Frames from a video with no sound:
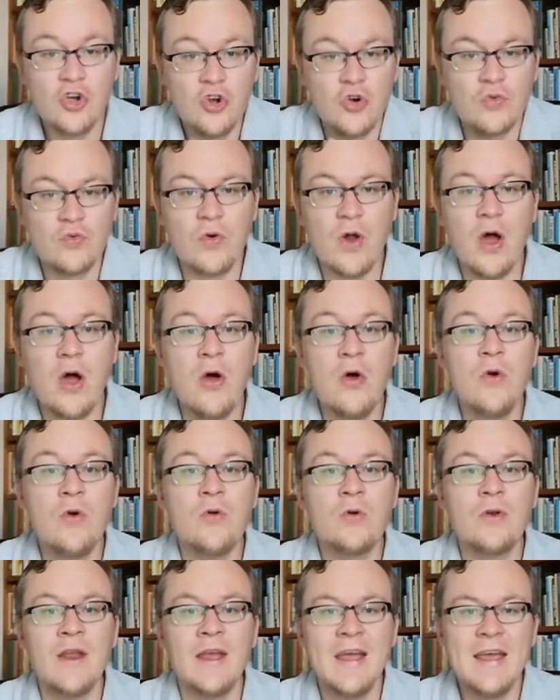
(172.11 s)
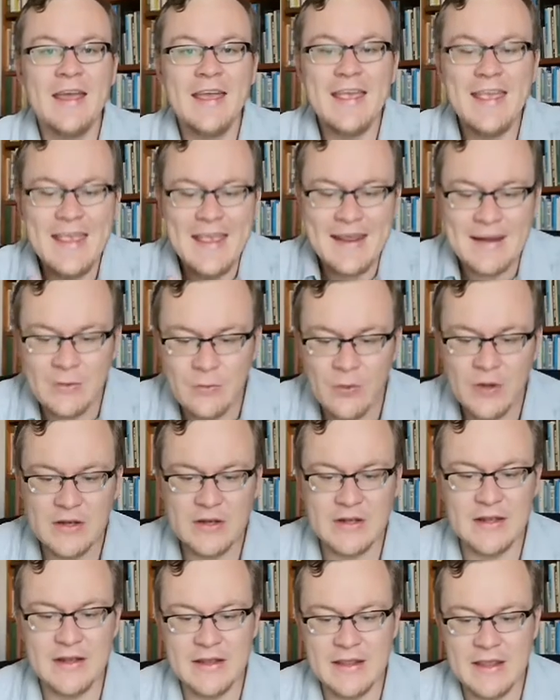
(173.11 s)
grown
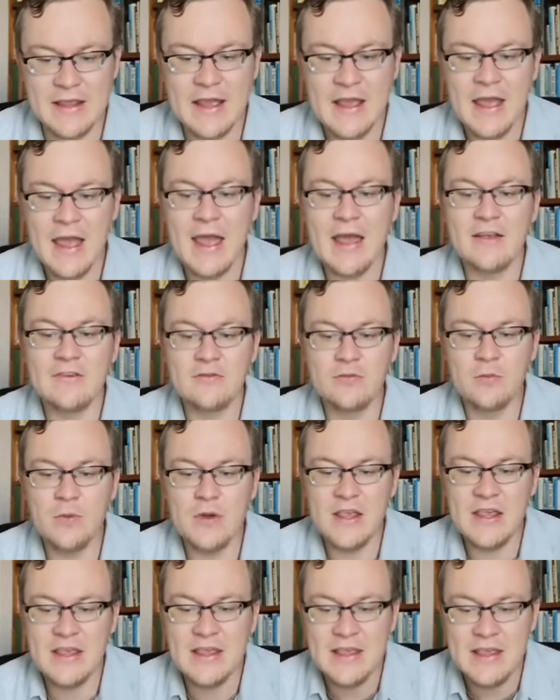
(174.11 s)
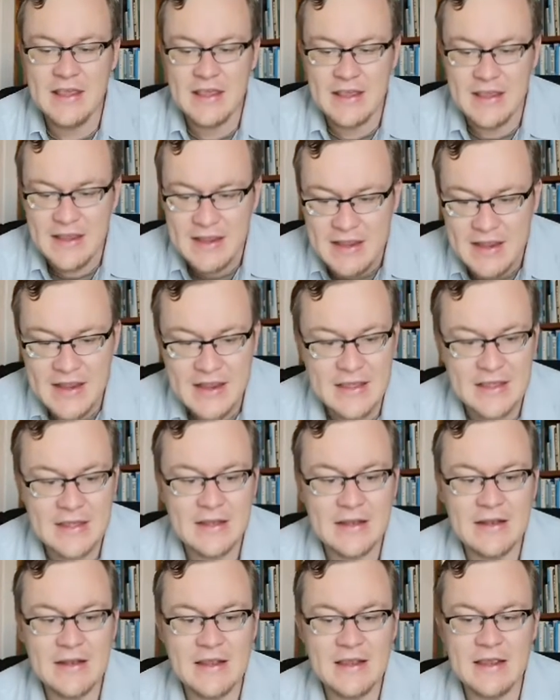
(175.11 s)
inwardly as we
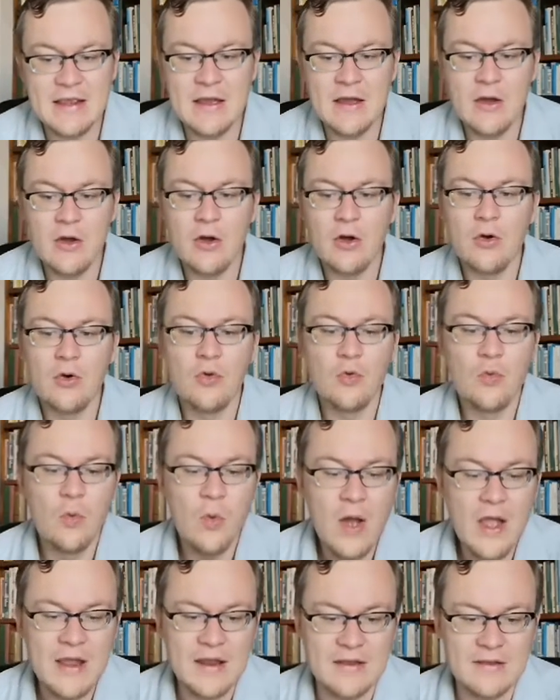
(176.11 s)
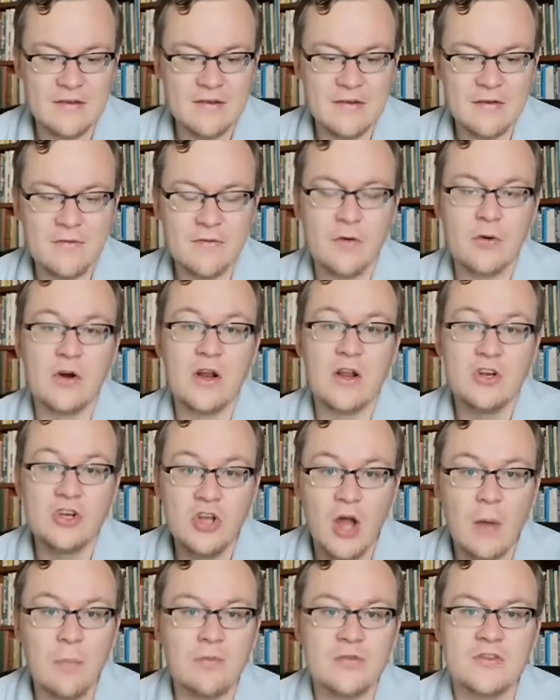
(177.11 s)
eagerly wait for
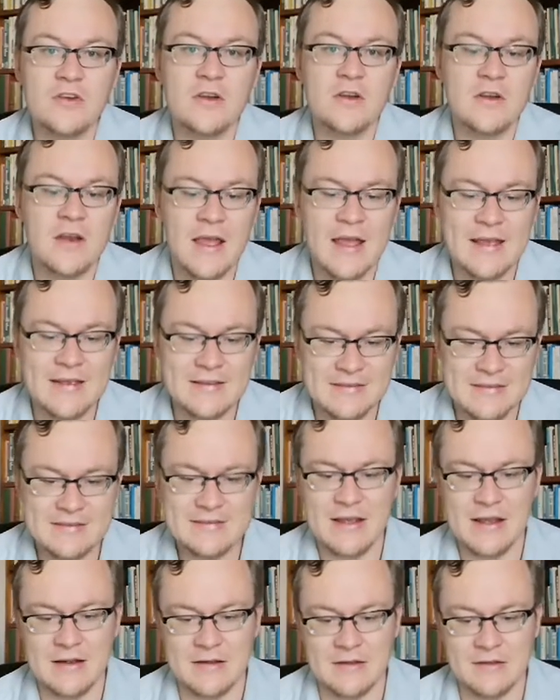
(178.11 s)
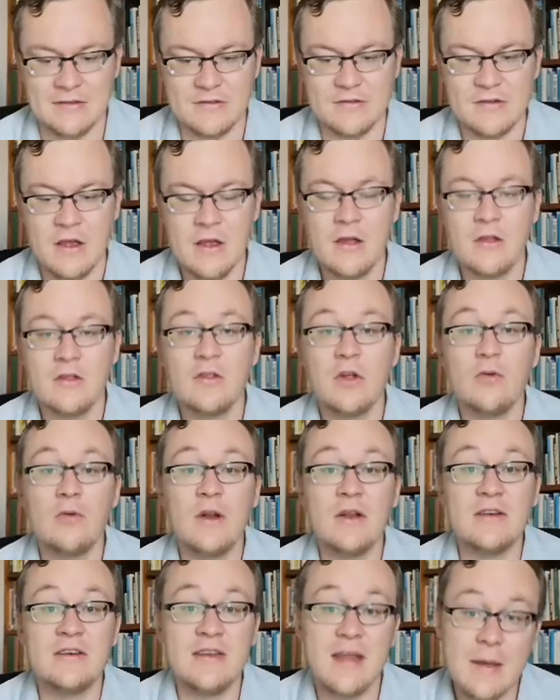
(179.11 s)
adoption as sons, the
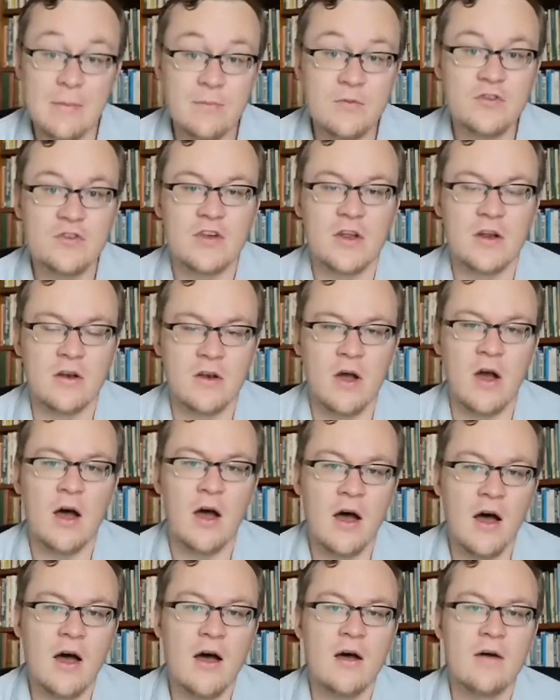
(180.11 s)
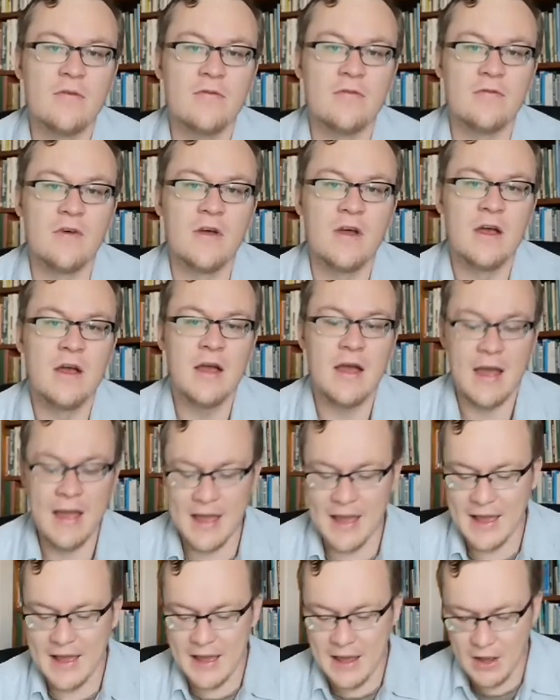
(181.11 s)
redemption of
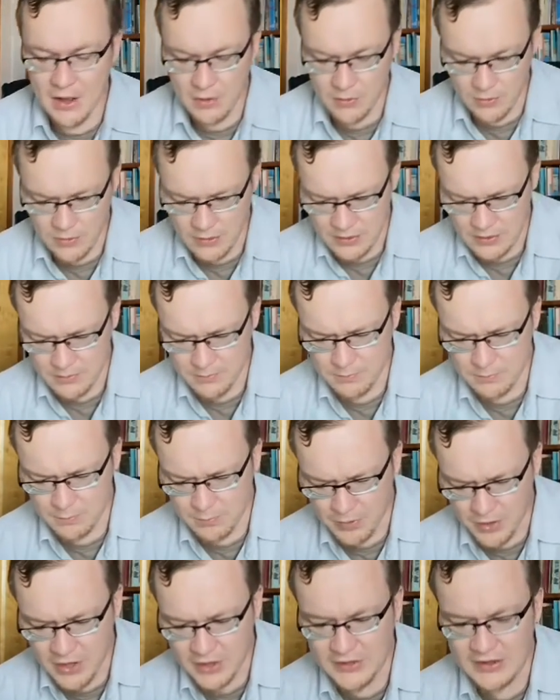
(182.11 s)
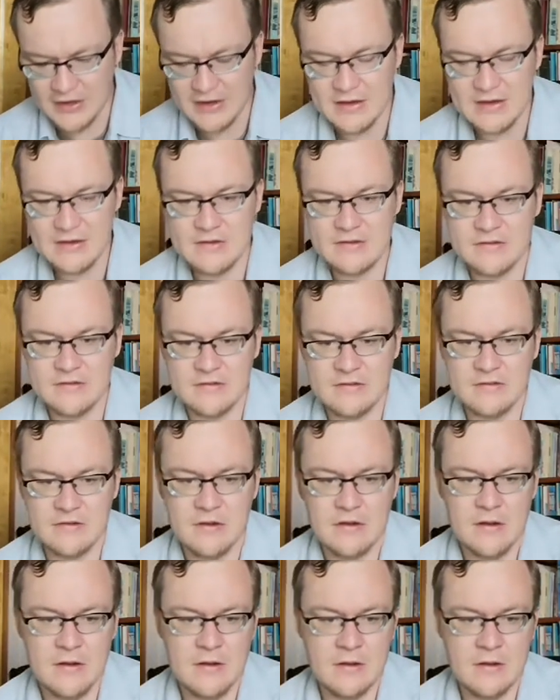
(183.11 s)
our bodies.